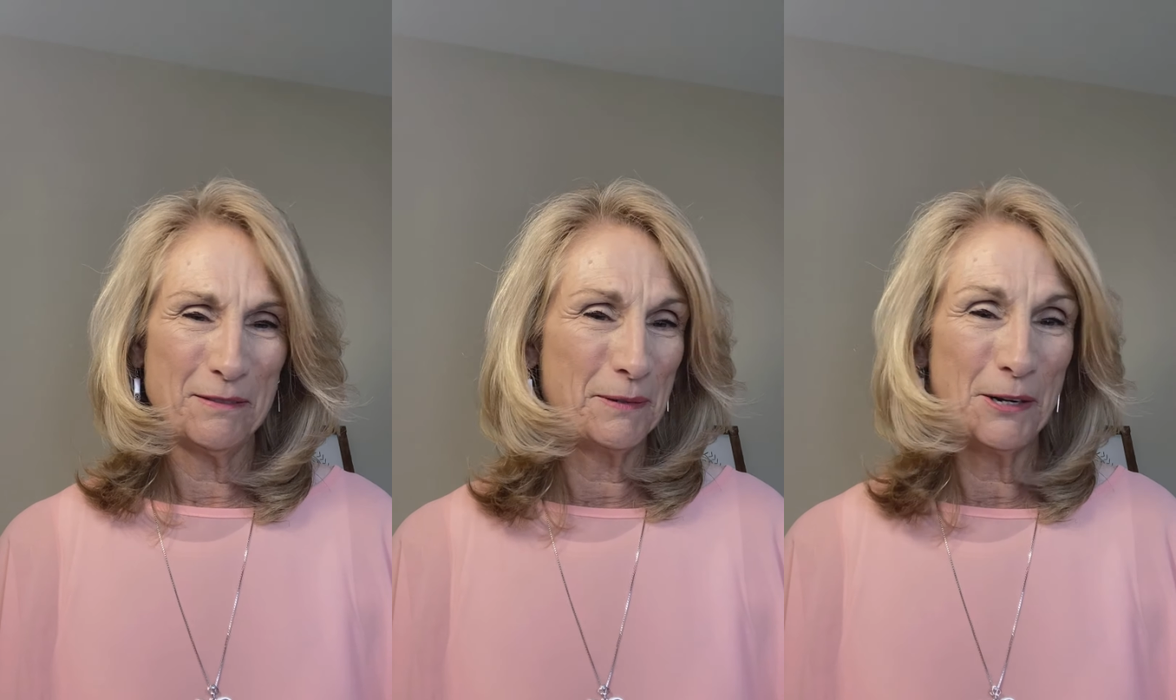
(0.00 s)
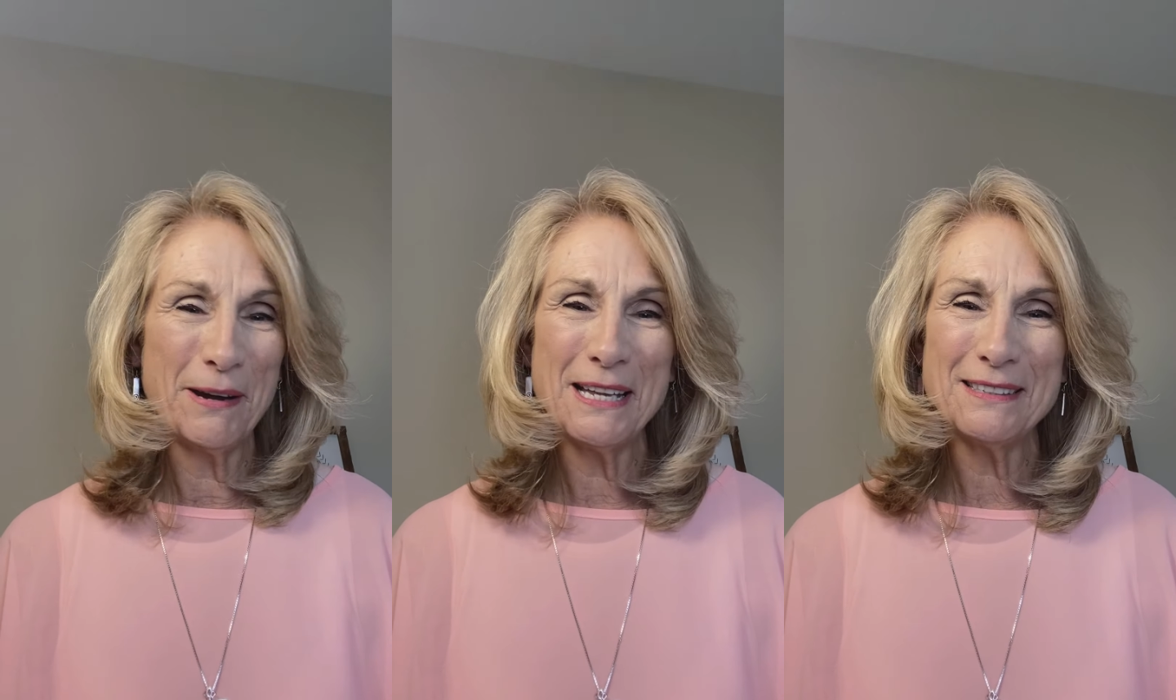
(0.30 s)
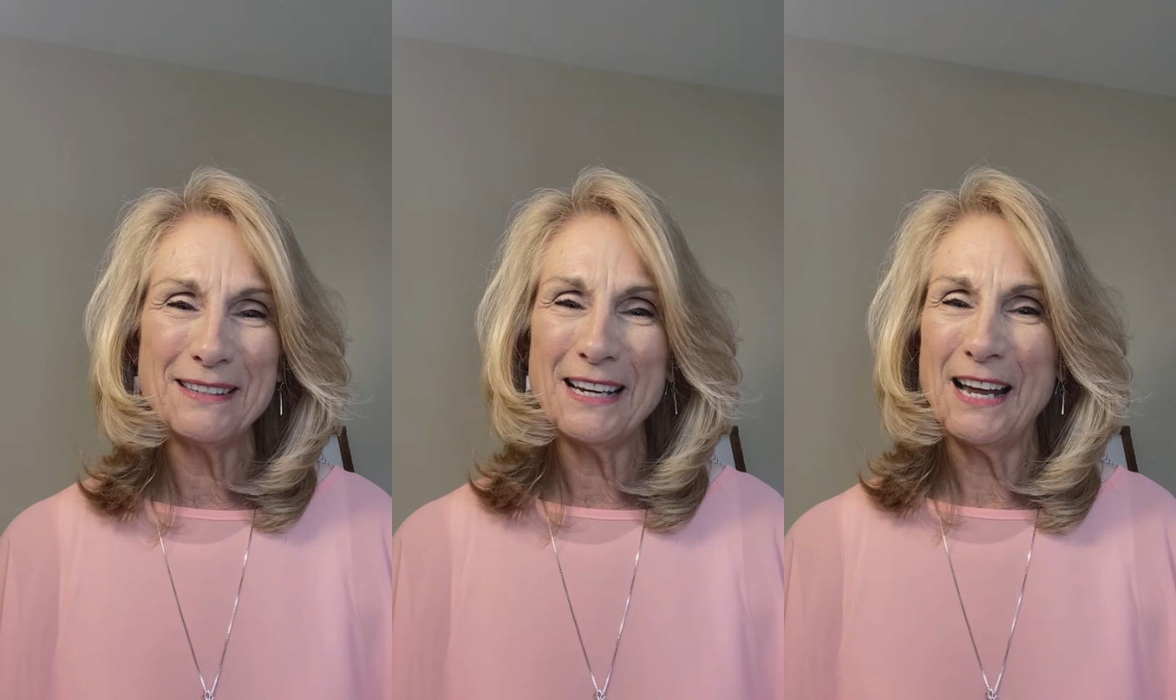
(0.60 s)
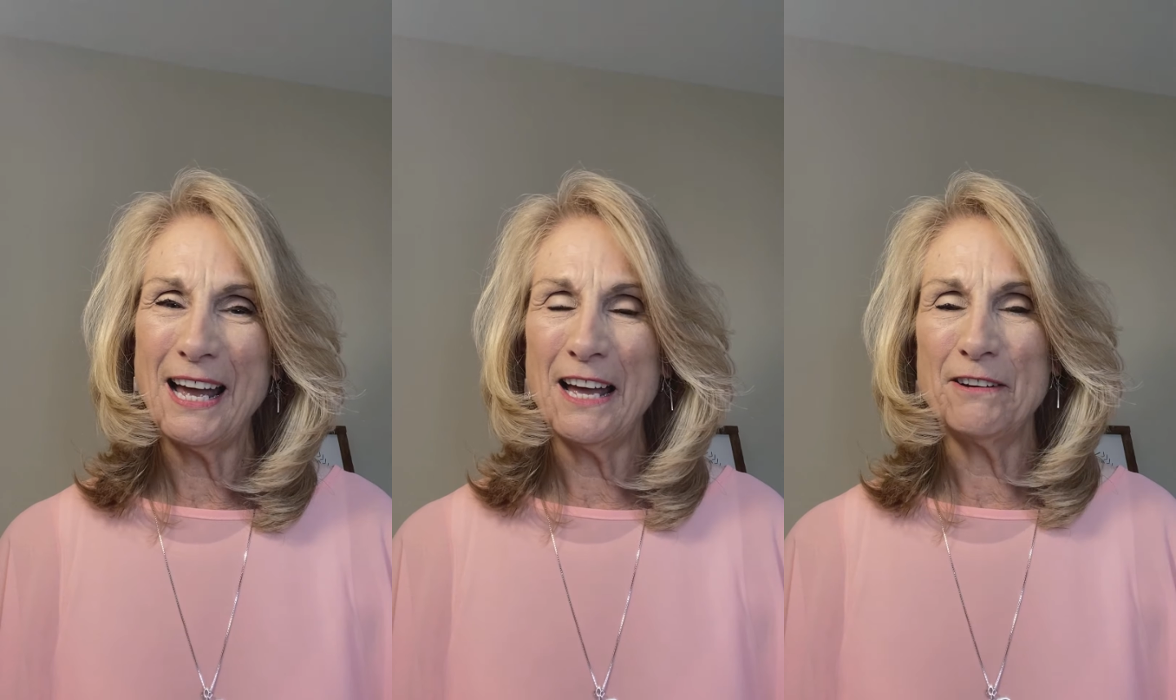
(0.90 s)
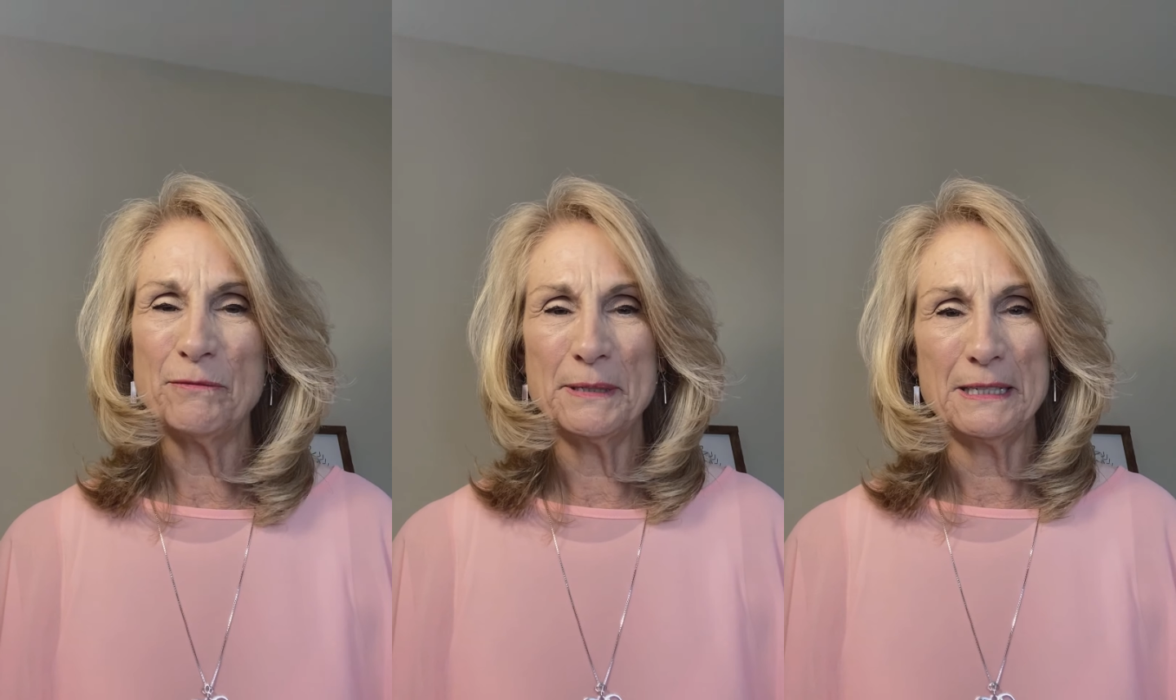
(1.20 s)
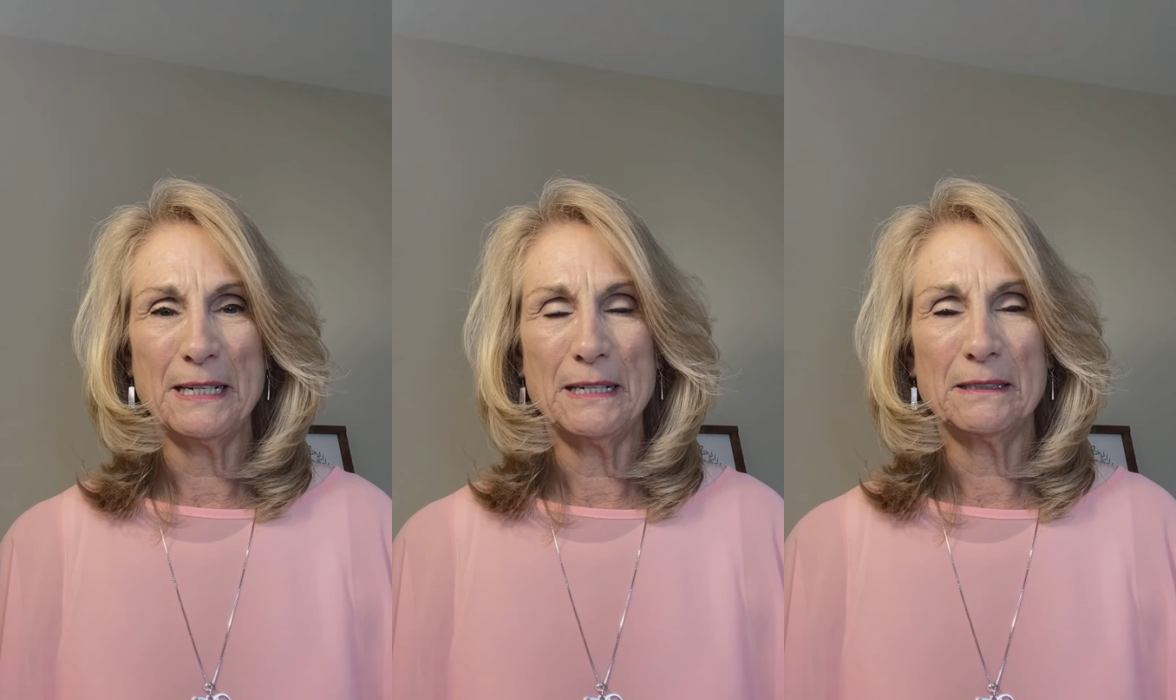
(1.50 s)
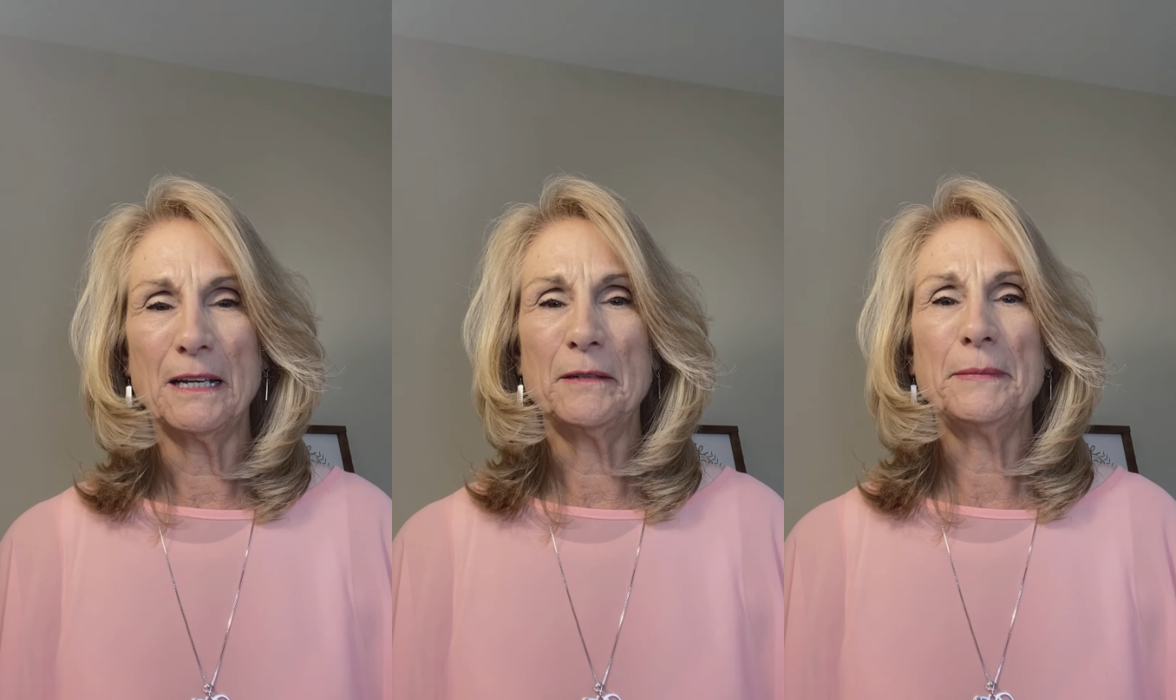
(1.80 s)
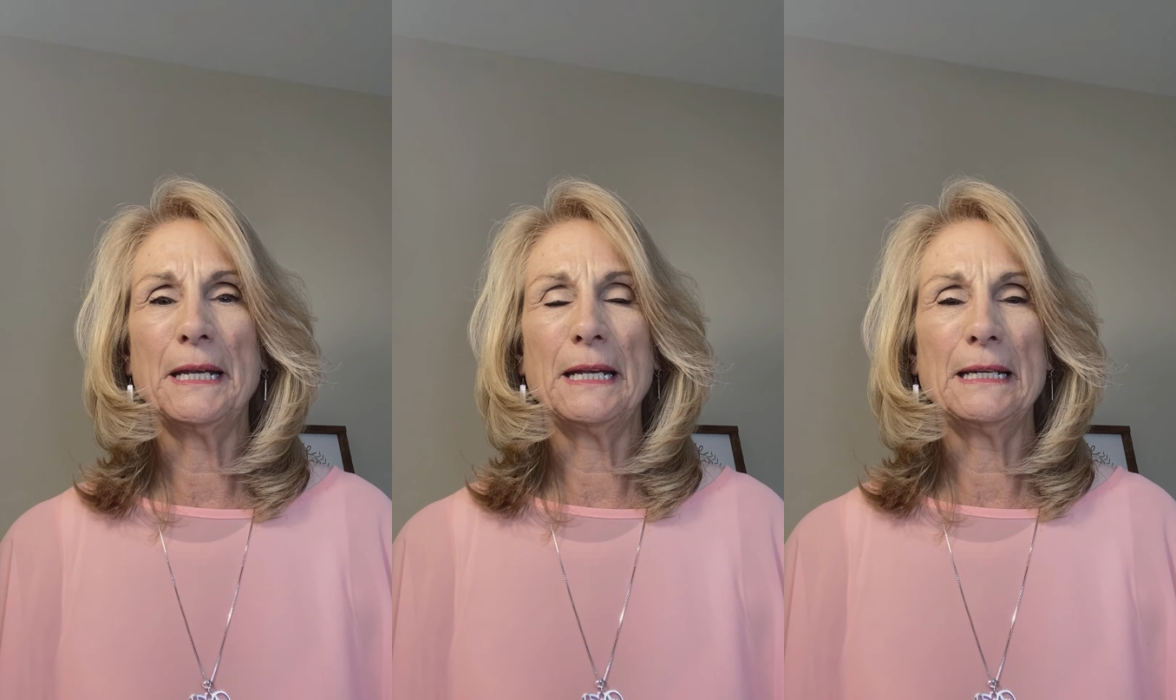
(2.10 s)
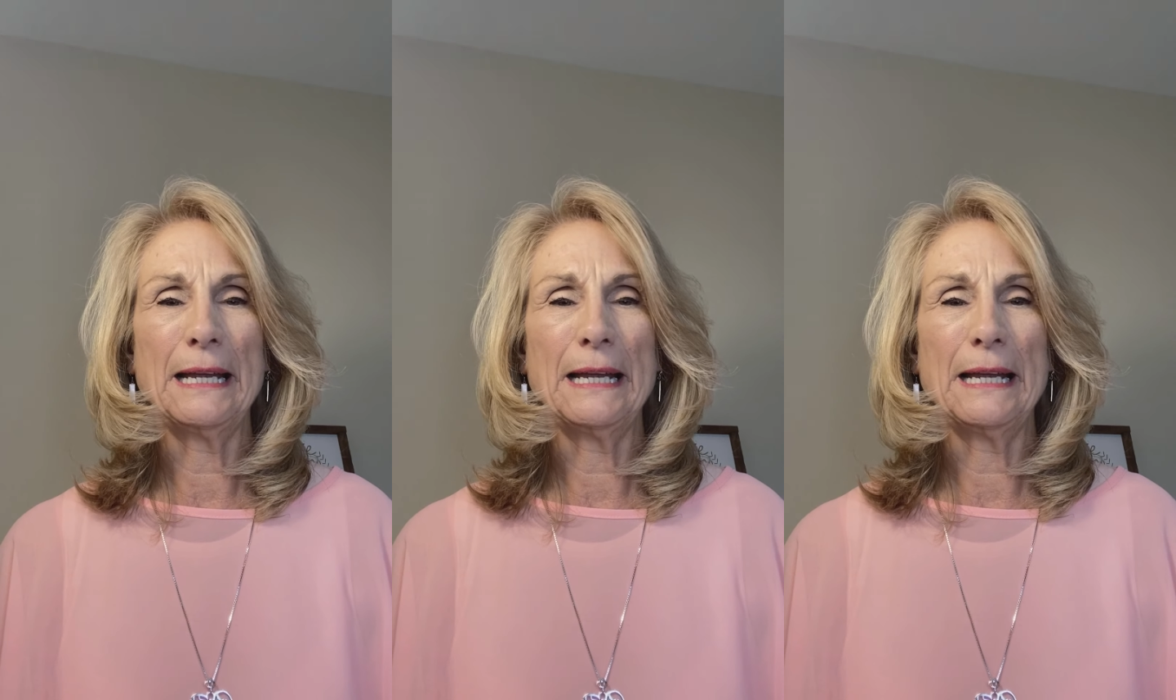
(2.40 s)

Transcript: regrets that I had of mistakes I'd made,